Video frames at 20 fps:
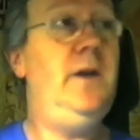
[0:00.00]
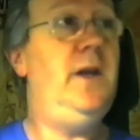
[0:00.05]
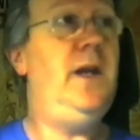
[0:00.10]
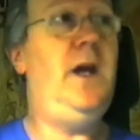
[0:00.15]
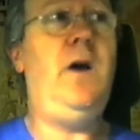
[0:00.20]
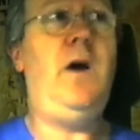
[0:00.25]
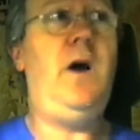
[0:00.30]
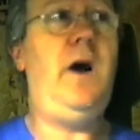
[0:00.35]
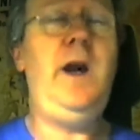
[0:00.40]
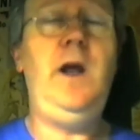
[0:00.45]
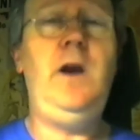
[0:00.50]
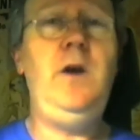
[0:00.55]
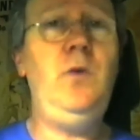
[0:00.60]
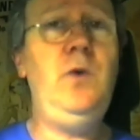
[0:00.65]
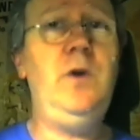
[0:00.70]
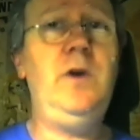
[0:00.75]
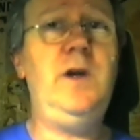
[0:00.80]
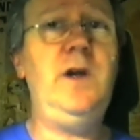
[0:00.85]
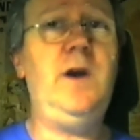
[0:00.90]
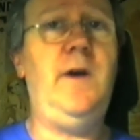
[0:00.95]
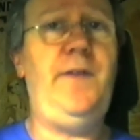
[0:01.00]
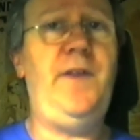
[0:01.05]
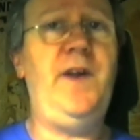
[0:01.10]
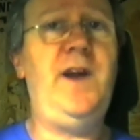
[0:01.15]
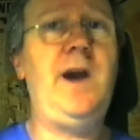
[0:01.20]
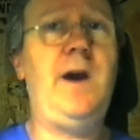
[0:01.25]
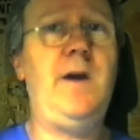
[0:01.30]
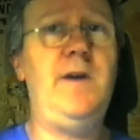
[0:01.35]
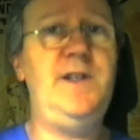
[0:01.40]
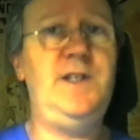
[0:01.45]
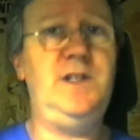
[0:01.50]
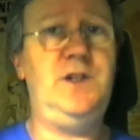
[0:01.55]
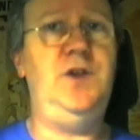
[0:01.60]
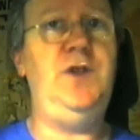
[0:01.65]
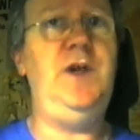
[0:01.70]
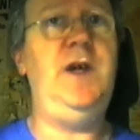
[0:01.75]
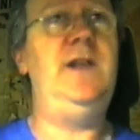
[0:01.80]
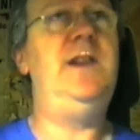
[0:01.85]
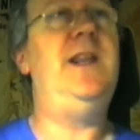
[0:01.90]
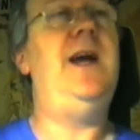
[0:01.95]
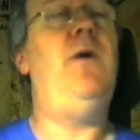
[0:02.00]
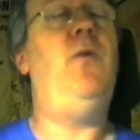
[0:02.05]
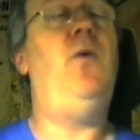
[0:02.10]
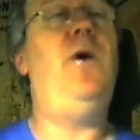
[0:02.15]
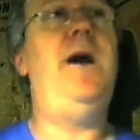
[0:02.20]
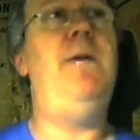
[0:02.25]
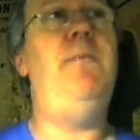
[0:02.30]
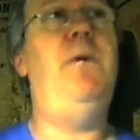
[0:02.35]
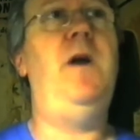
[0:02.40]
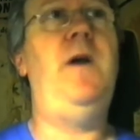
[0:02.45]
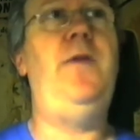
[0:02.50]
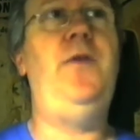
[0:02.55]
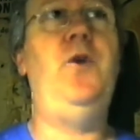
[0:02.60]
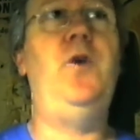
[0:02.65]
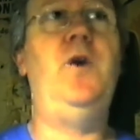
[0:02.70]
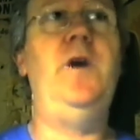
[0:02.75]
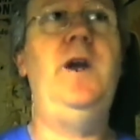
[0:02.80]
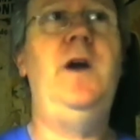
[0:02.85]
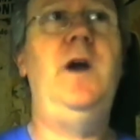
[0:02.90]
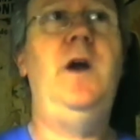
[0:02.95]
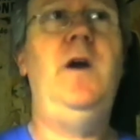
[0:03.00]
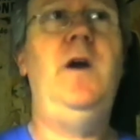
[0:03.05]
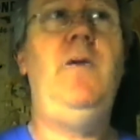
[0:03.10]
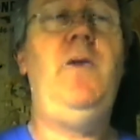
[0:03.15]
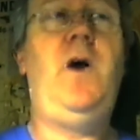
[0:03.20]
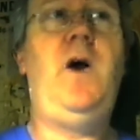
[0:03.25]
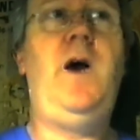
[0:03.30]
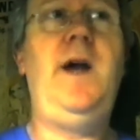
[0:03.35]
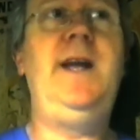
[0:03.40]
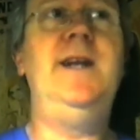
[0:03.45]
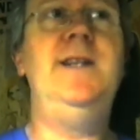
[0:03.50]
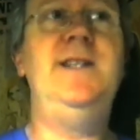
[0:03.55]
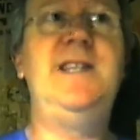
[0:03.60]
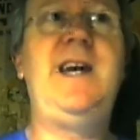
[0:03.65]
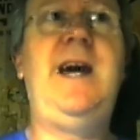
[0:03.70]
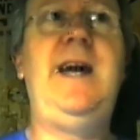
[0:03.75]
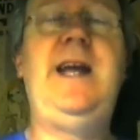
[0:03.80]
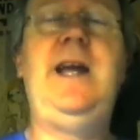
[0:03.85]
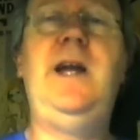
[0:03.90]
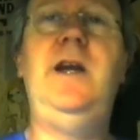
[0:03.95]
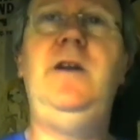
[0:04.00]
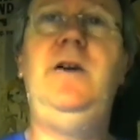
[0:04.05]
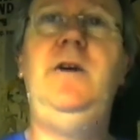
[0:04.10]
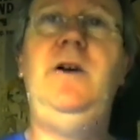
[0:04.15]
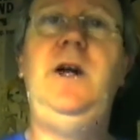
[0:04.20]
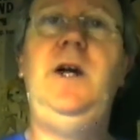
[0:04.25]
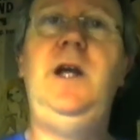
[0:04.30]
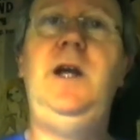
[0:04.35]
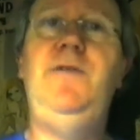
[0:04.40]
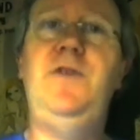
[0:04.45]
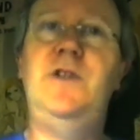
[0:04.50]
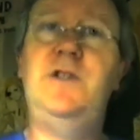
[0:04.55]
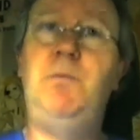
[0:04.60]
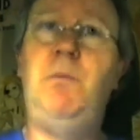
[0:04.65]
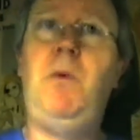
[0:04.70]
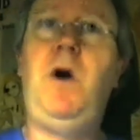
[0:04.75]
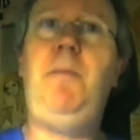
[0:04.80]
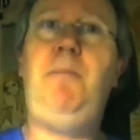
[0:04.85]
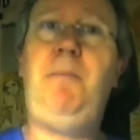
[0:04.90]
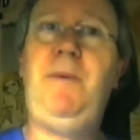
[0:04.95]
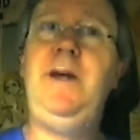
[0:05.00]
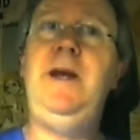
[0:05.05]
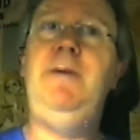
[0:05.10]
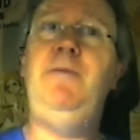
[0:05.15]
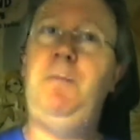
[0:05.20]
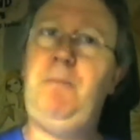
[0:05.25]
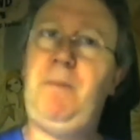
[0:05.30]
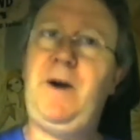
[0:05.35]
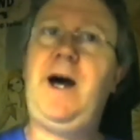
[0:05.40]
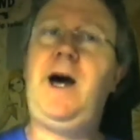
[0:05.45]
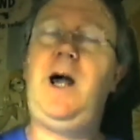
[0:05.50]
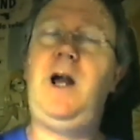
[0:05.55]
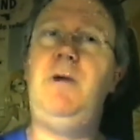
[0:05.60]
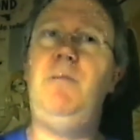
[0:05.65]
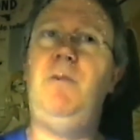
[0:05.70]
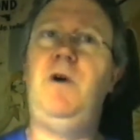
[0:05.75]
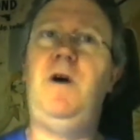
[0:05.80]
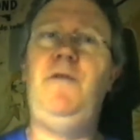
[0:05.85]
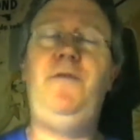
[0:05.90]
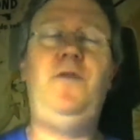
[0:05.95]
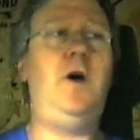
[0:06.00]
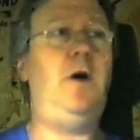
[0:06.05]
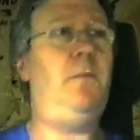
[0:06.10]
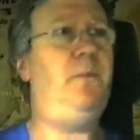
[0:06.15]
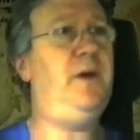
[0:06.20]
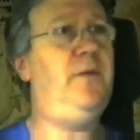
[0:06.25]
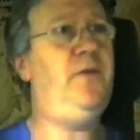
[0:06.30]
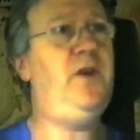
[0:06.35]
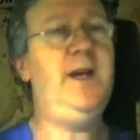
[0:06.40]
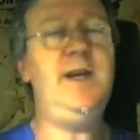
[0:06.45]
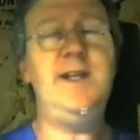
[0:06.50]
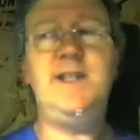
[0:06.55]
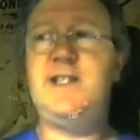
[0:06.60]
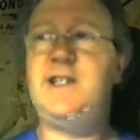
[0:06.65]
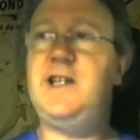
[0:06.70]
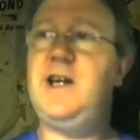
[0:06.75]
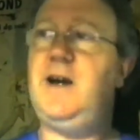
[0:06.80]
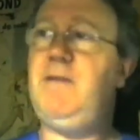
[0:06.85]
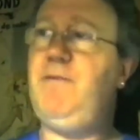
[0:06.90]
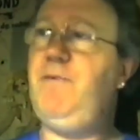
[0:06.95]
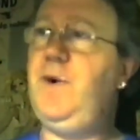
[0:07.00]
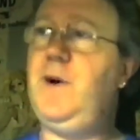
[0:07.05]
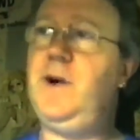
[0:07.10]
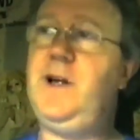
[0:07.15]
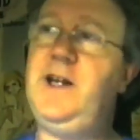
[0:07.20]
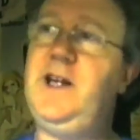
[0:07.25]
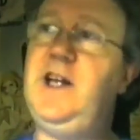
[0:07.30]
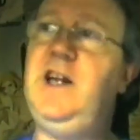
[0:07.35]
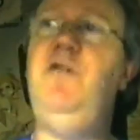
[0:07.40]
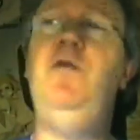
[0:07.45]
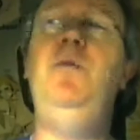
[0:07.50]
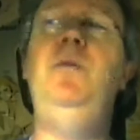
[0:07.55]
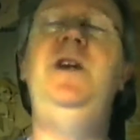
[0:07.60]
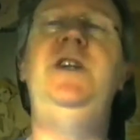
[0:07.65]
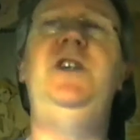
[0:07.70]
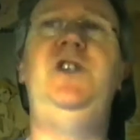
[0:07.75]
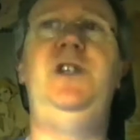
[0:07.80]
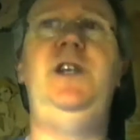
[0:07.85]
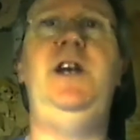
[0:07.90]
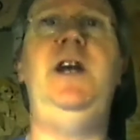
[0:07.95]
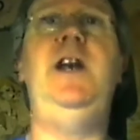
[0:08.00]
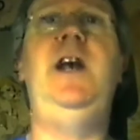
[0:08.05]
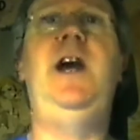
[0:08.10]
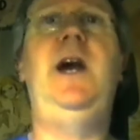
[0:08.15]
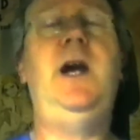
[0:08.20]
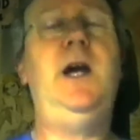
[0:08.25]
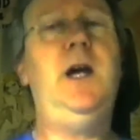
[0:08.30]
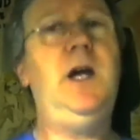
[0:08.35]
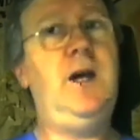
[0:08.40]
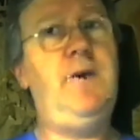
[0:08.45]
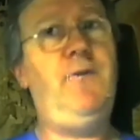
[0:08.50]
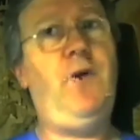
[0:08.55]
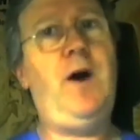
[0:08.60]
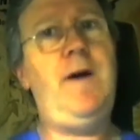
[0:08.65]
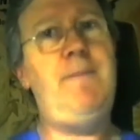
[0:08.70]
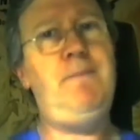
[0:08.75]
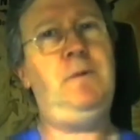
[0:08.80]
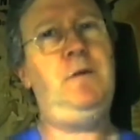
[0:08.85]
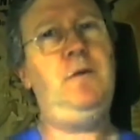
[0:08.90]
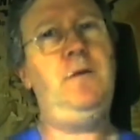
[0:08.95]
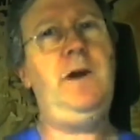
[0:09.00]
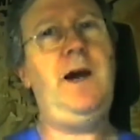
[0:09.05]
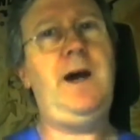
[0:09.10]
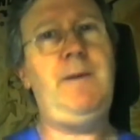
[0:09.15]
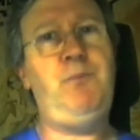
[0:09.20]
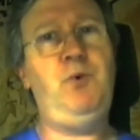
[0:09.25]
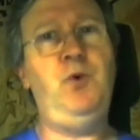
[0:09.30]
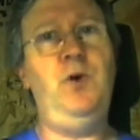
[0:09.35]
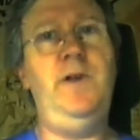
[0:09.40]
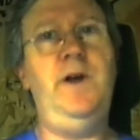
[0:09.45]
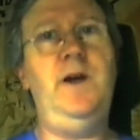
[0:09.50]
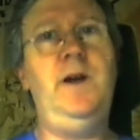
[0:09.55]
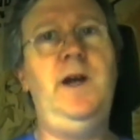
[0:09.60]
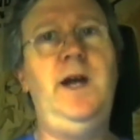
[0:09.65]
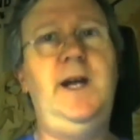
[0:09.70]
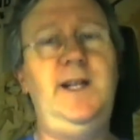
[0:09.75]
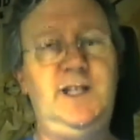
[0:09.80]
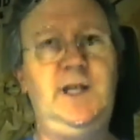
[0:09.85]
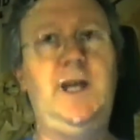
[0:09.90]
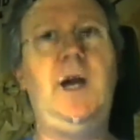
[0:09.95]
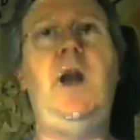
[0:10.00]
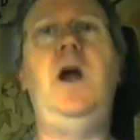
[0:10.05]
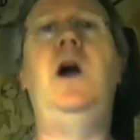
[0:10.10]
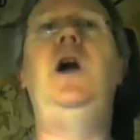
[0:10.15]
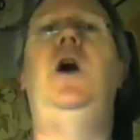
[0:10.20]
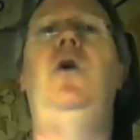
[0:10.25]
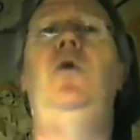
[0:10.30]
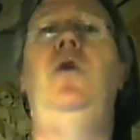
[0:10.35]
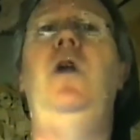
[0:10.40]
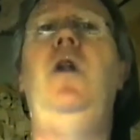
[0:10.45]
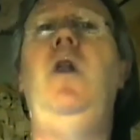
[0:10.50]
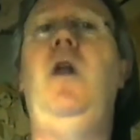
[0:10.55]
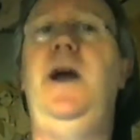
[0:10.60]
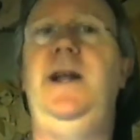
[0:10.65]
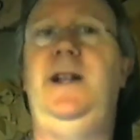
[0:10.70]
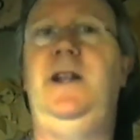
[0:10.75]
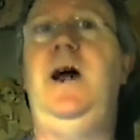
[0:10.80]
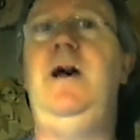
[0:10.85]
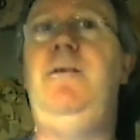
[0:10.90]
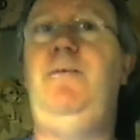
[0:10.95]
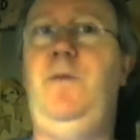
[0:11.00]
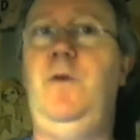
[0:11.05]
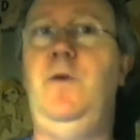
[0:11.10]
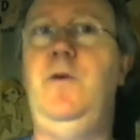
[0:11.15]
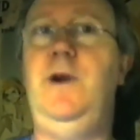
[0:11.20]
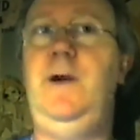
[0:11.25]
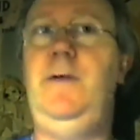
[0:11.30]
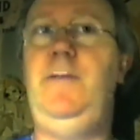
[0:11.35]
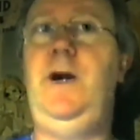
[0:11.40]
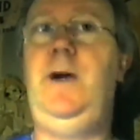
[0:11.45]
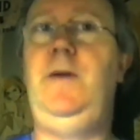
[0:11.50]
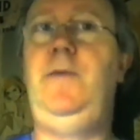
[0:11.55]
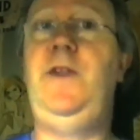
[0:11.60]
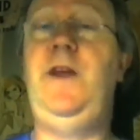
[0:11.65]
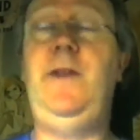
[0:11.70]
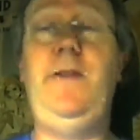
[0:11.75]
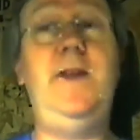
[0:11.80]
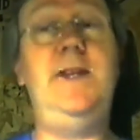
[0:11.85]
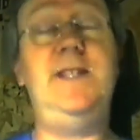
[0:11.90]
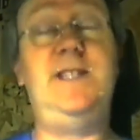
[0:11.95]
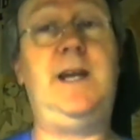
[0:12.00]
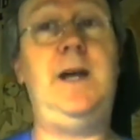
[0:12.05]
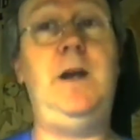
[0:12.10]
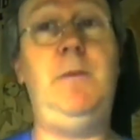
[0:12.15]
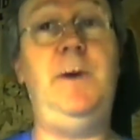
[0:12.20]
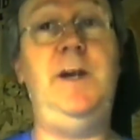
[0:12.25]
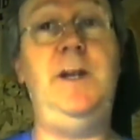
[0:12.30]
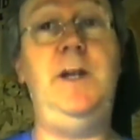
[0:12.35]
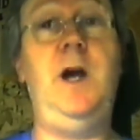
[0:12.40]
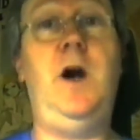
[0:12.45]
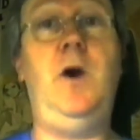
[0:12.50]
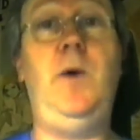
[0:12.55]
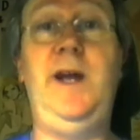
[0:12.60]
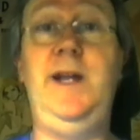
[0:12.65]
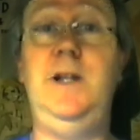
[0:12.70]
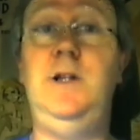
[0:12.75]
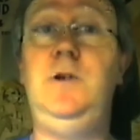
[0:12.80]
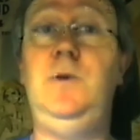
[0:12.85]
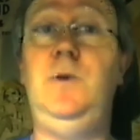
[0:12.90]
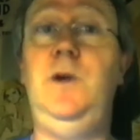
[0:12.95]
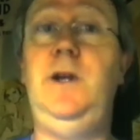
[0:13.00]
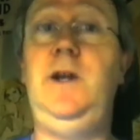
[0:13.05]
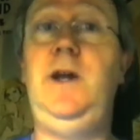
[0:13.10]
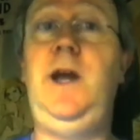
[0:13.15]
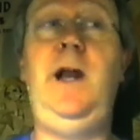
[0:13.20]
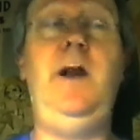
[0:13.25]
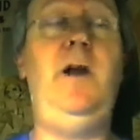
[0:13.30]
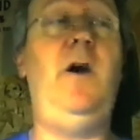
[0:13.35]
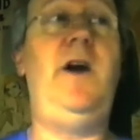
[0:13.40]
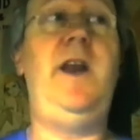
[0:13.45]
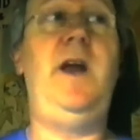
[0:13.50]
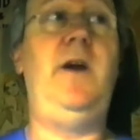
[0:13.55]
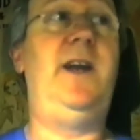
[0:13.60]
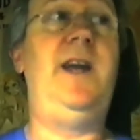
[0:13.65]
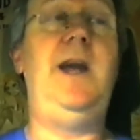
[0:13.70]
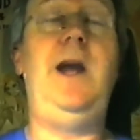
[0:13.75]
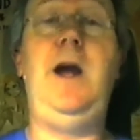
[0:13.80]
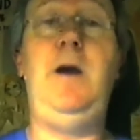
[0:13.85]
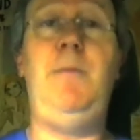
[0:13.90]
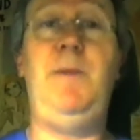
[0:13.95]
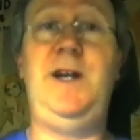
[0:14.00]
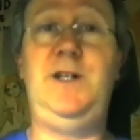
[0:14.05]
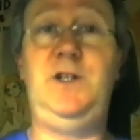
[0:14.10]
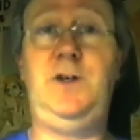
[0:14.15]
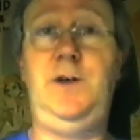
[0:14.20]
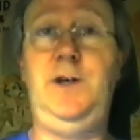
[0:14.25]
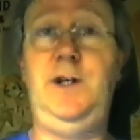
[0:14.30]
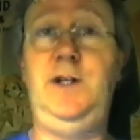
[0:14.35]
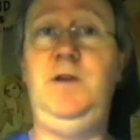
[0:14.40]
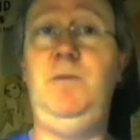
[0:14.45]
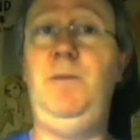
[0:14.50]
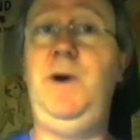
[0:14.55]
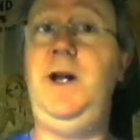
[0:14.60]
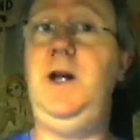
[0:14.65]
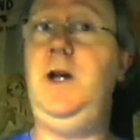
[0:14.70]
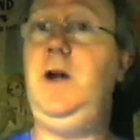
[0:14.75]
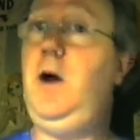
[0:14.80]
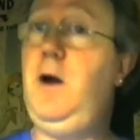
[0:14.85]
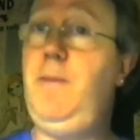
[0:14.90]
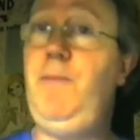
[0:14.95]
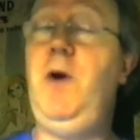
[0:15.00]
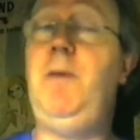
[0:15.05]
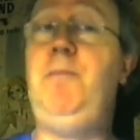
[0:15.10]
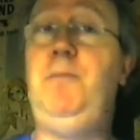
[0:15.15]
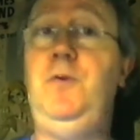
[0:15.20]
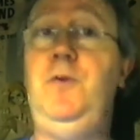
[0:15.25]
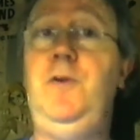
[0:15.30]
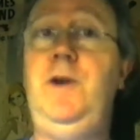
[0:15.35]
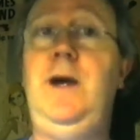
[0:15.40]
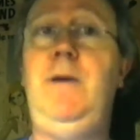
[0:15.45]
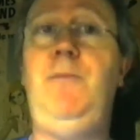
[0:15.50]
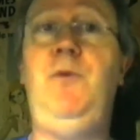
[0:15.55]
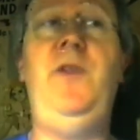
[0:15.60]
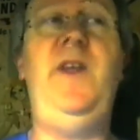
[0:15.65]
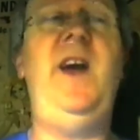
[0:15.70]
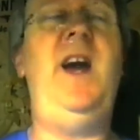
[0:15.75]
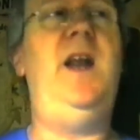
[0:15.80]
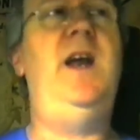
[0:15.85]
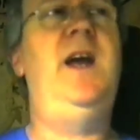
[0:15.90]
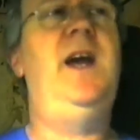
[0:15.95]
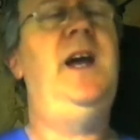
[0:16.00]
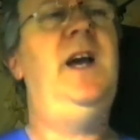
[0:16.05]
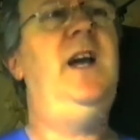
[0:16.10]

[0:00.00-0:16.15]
Now, I don't know where I got the courage to think that way, but I thought, I can take it if it's even partly my fault. But if you're going to start fucking giving me shit, if I put up with it, it's going to go on like that forever. Then there's going to be no end to it. And I don't care how much I need the money. I'm not putting up with that.